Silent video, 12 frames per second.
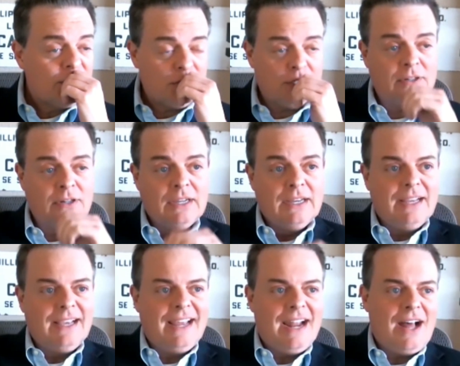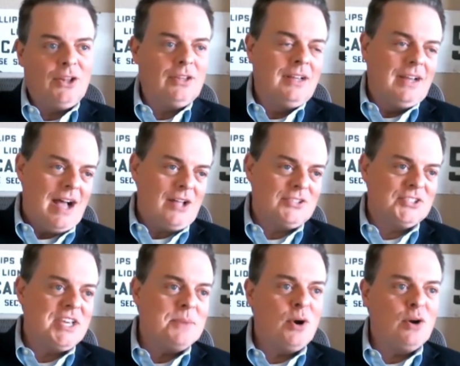Sure. And I'll I'll
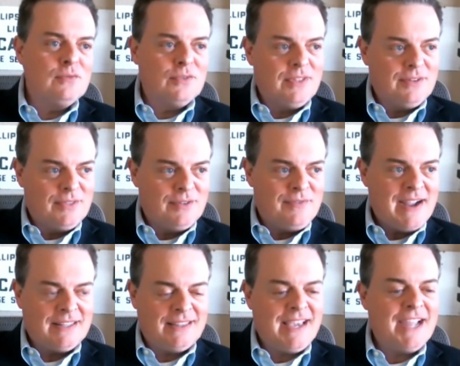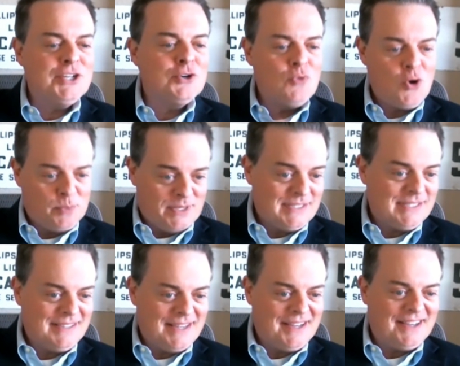skip over the, the fact that the ancient
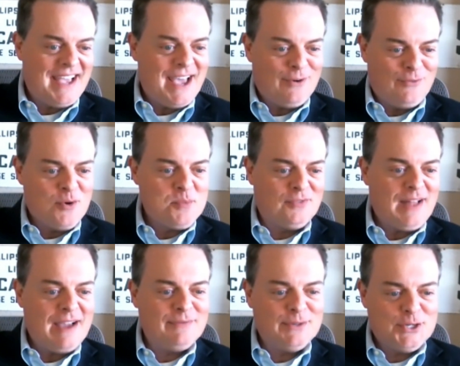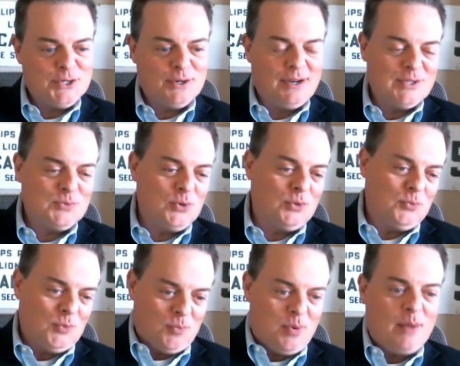Romans uh, had a form of life insurance.
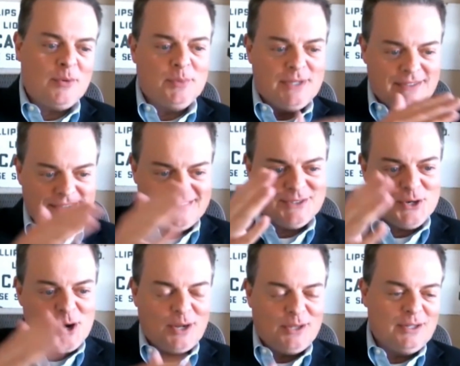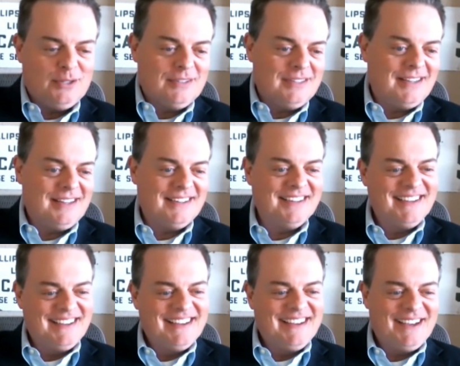We'll we'll probably start a little uh,
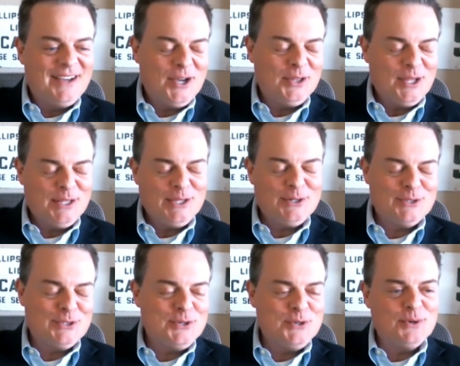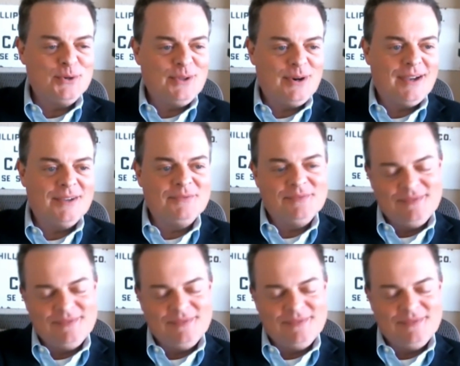a, a, little sooner. Or uh,